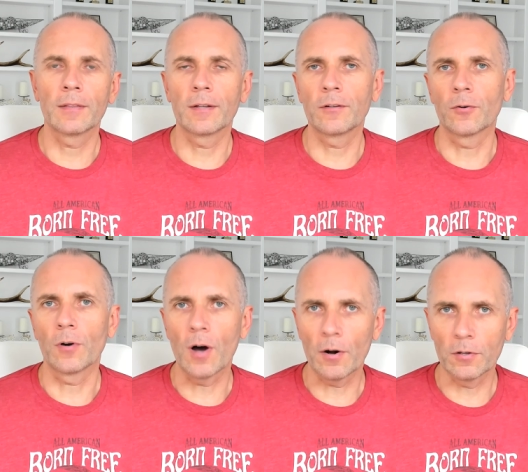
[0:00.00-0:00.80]
you know,
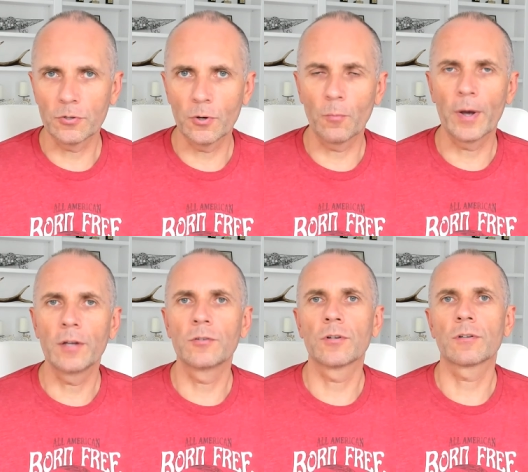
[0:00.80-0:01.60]
garnish your
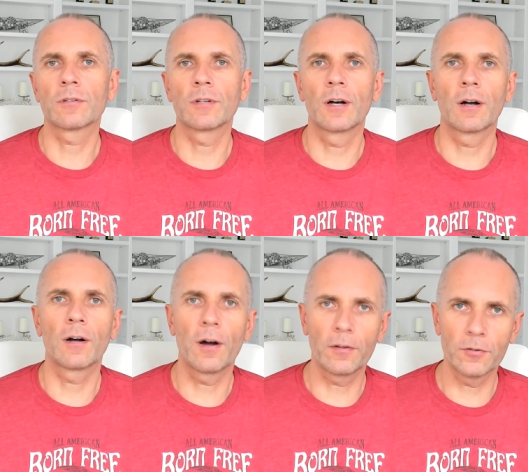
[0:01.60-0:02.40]
wages,
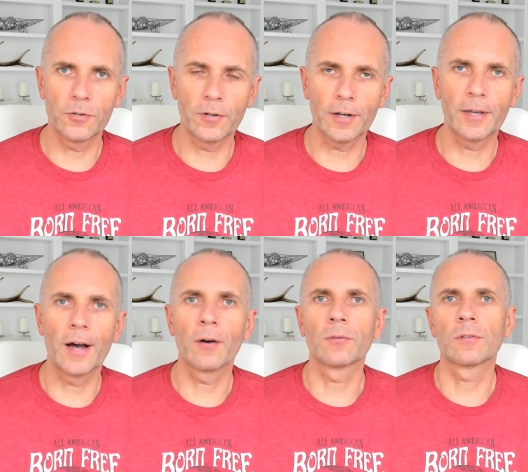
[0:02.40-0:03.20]
garnish your
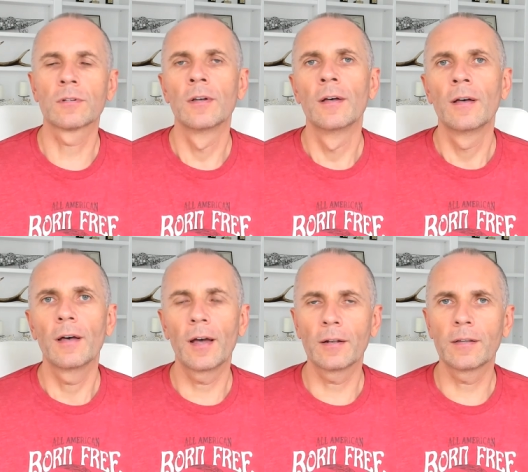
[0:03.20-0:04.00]
accounts,
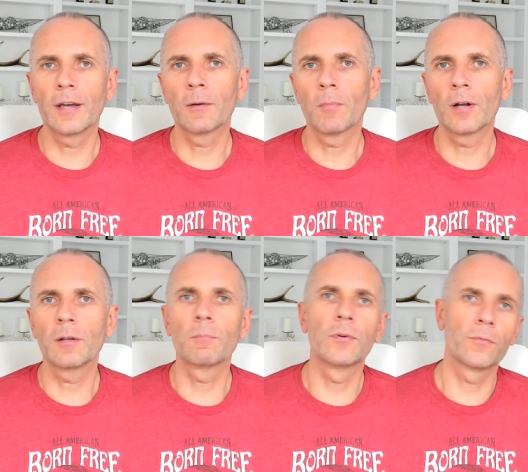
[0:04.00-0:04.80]
and take
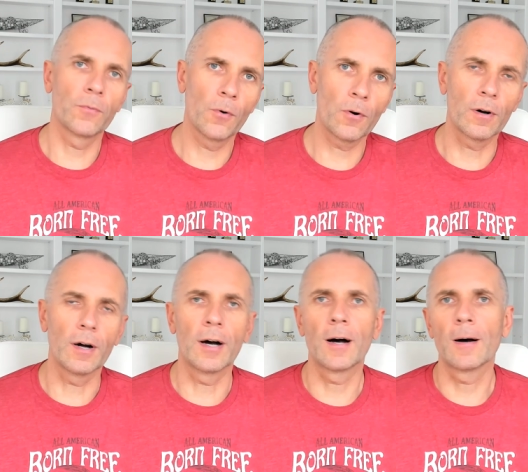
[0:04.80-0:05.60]
money
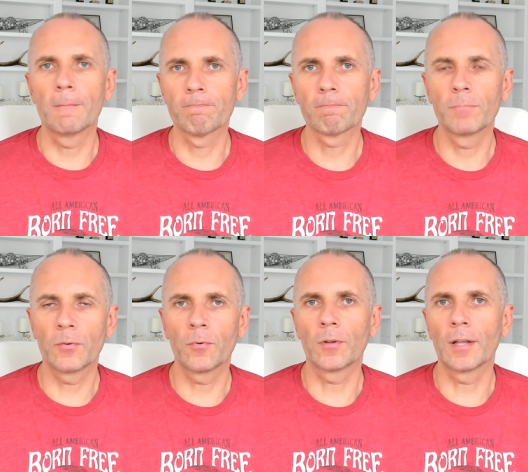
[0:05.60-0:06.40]
before
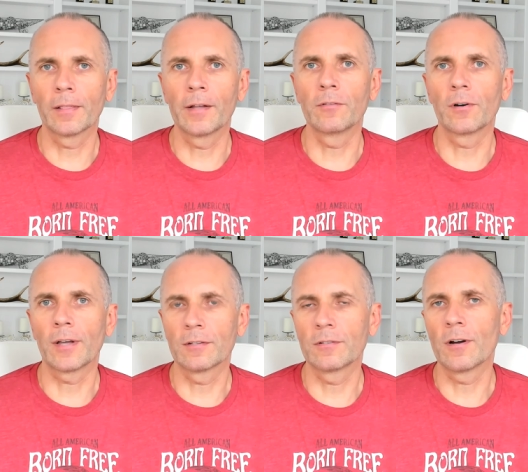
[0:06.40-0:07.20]
before that lender
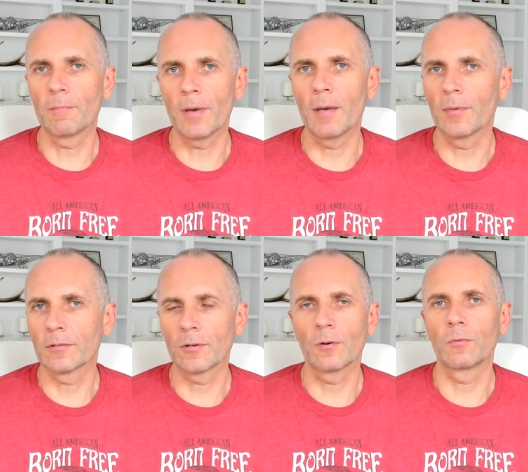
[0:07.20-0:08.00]
gets their payment.
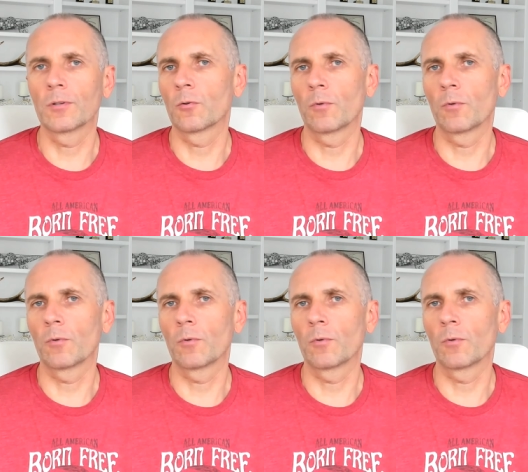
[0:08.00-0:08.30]
So, you know, with